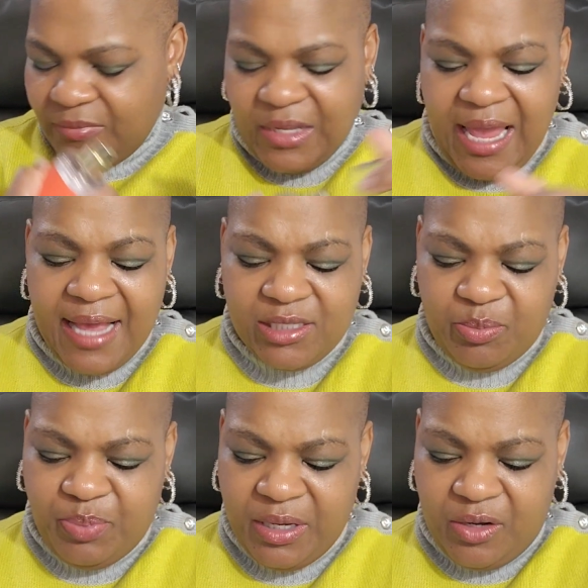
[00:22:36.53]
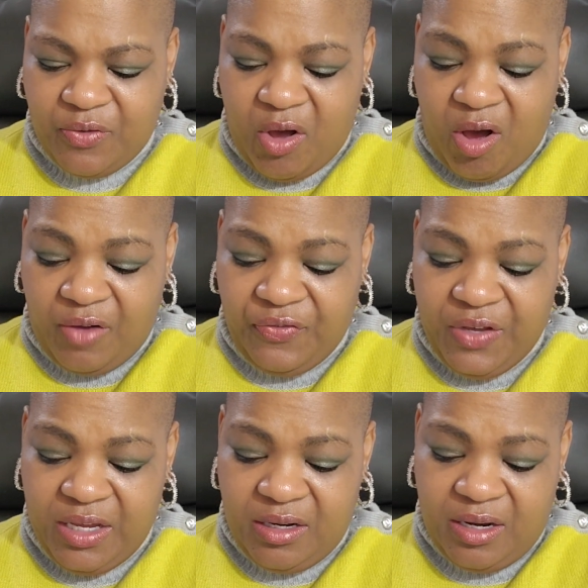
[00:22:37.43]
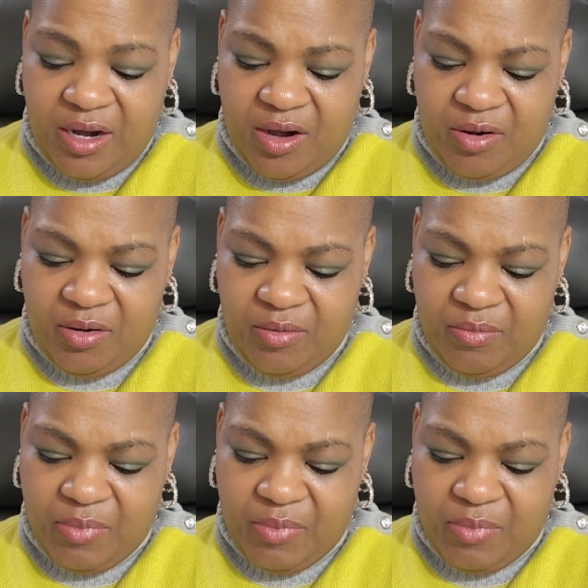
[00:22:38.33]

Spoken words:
It has a bit of coffee in there.